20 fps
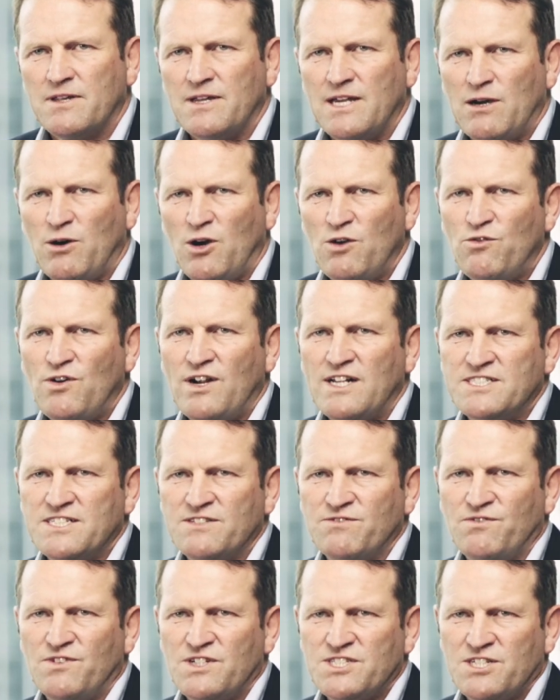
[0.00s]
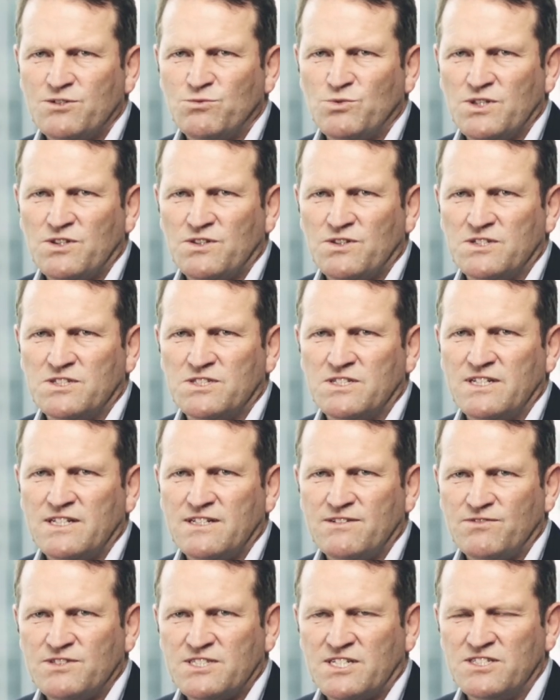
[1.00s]
Our overarching vision with this
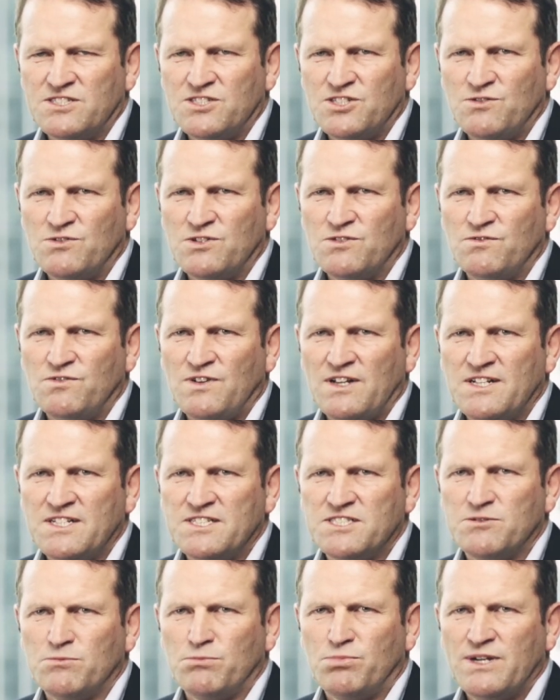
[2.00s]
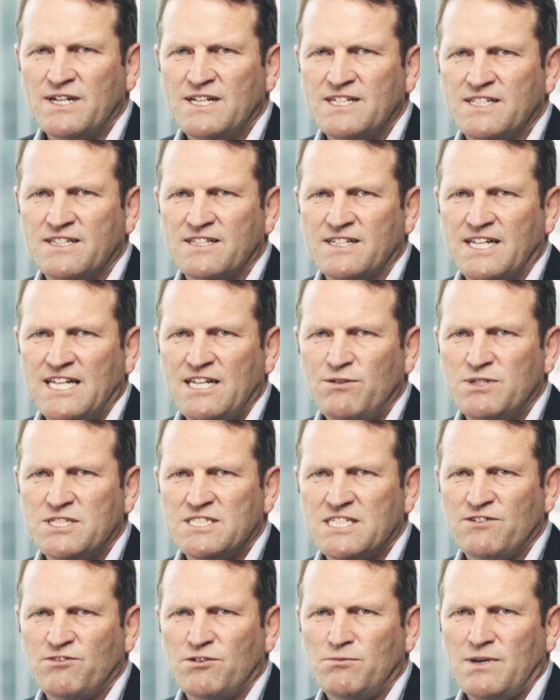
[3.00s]
Conservative Fund is to bring to the
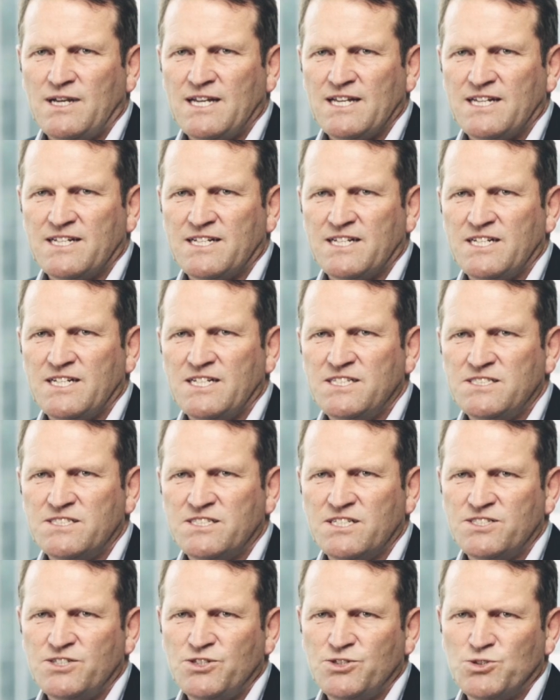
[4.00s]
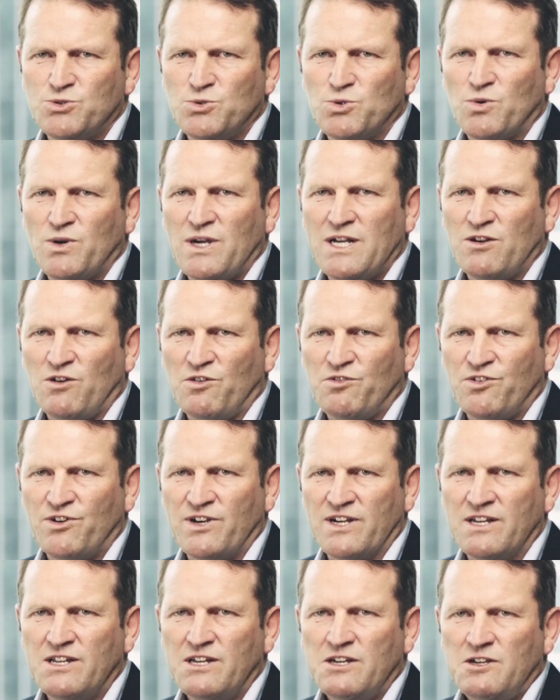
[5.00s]
KiwiSaver market an institutional grade
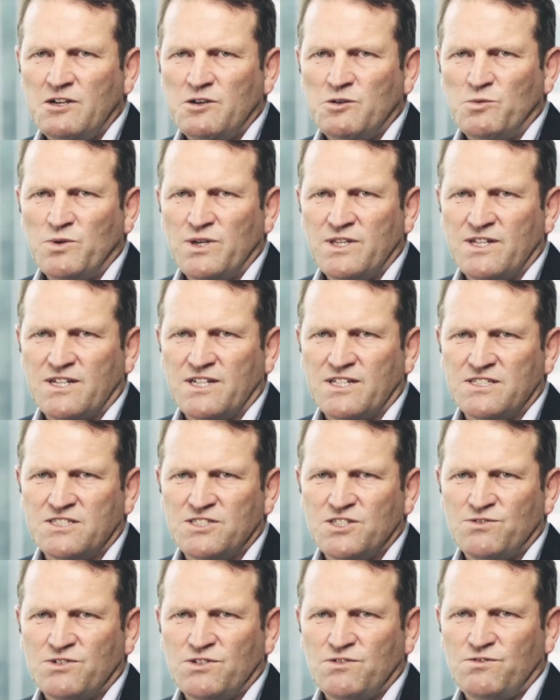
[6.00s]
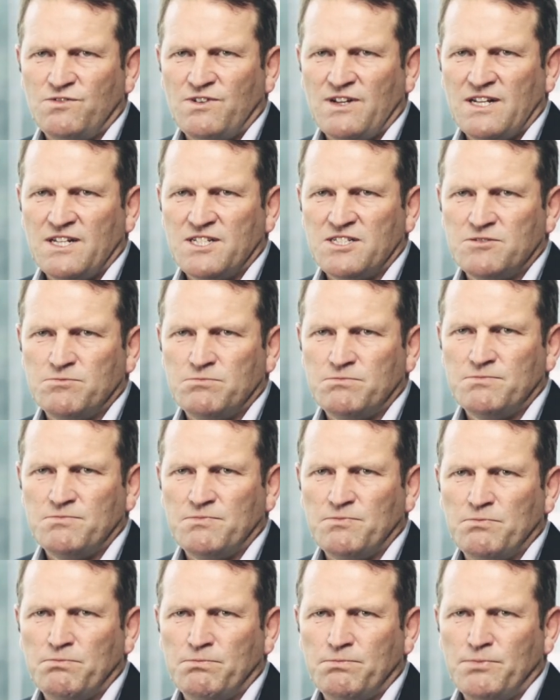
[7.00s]
offering where the Conservative Fund is
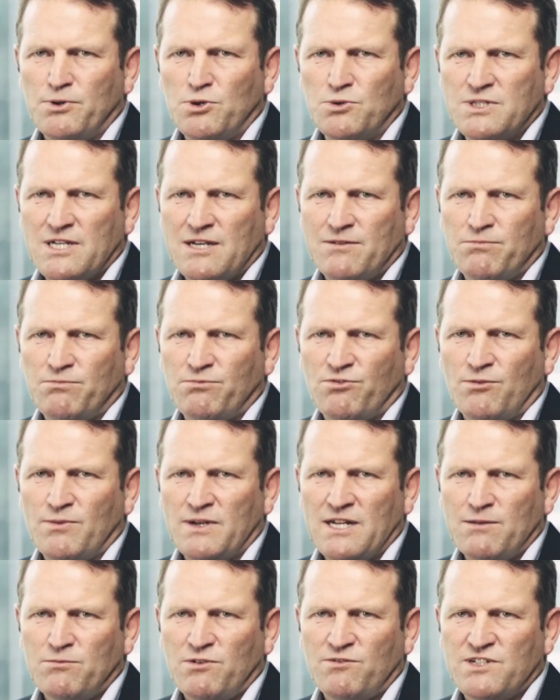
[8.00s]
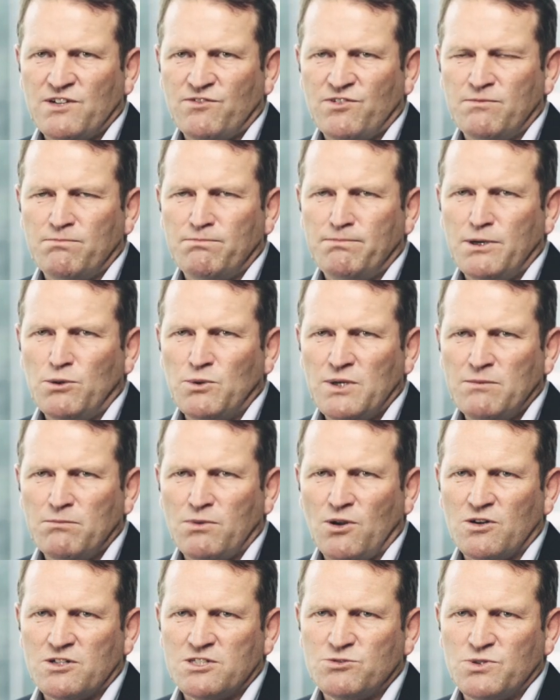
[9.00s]
built up from a number of different building
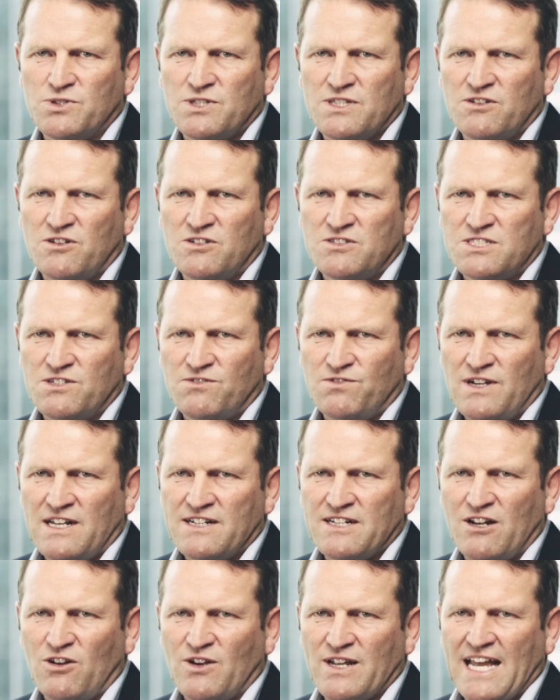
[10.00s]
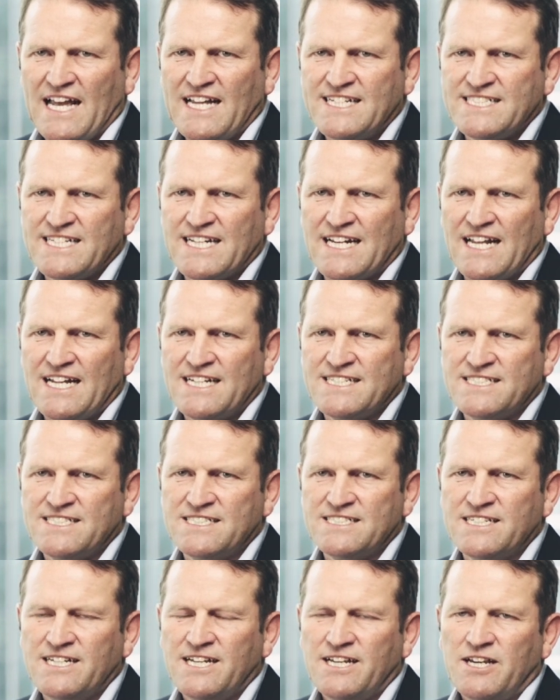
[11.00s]
blocks within those different underlying asset
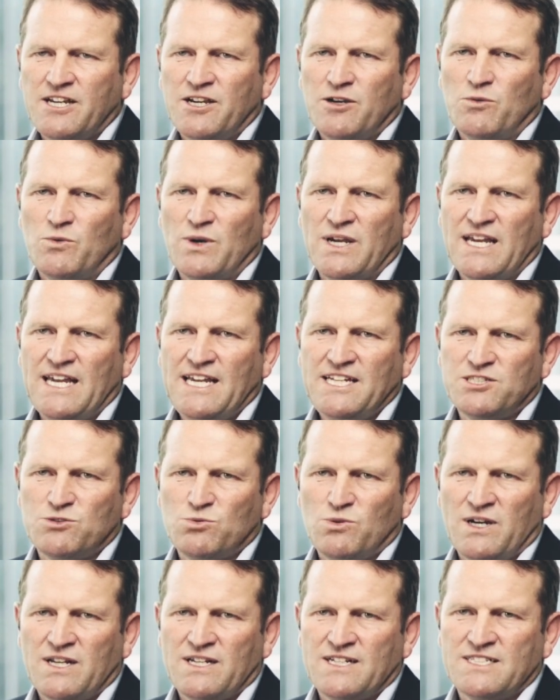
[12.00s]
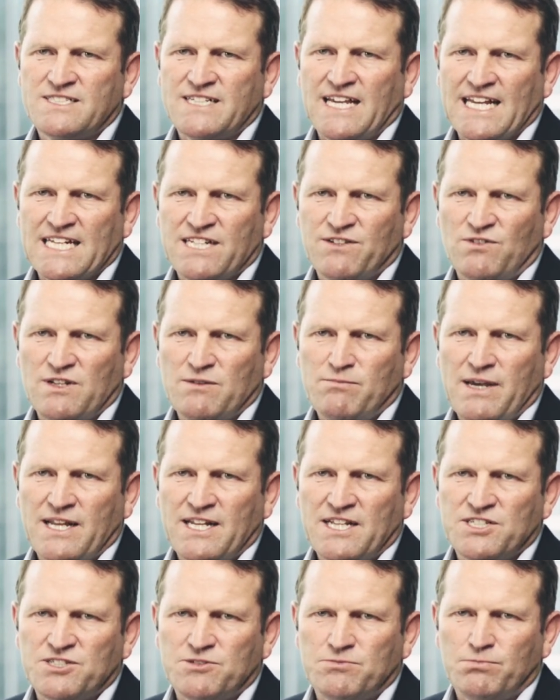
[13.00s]
classes, where each one is actively
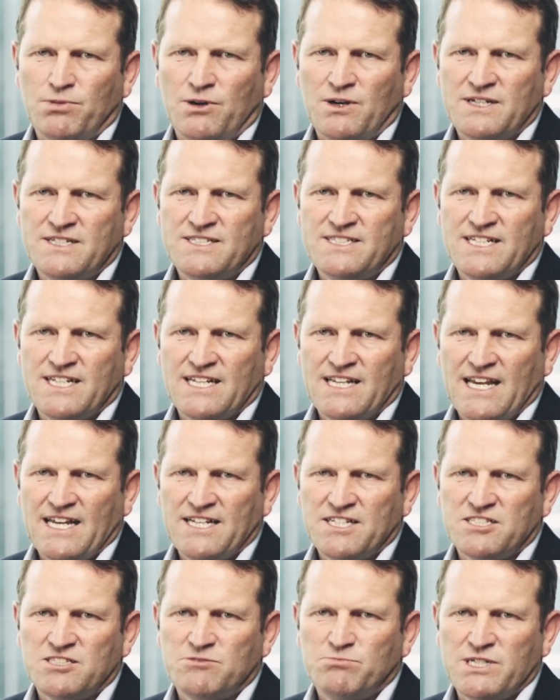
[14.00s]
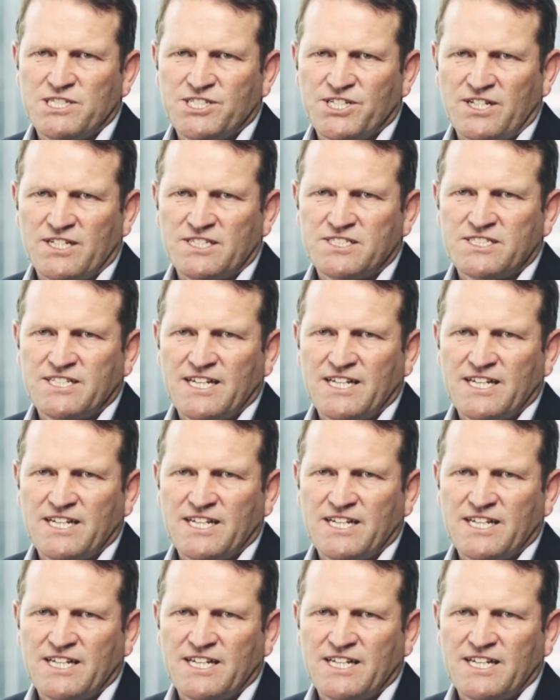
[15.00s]
managed by a dedicated specialist